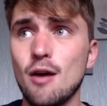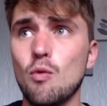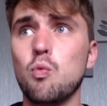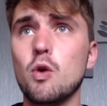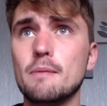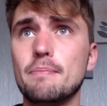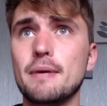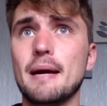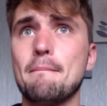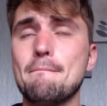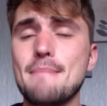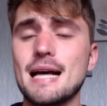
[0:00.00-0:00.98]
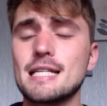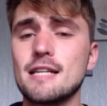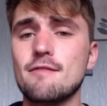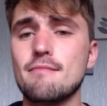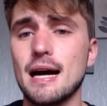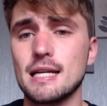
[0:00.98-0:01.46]
would be a
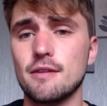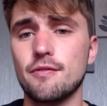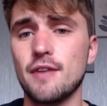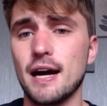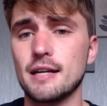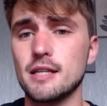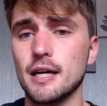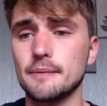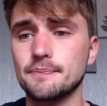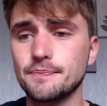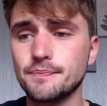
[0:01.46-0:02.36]
massive, massive factor.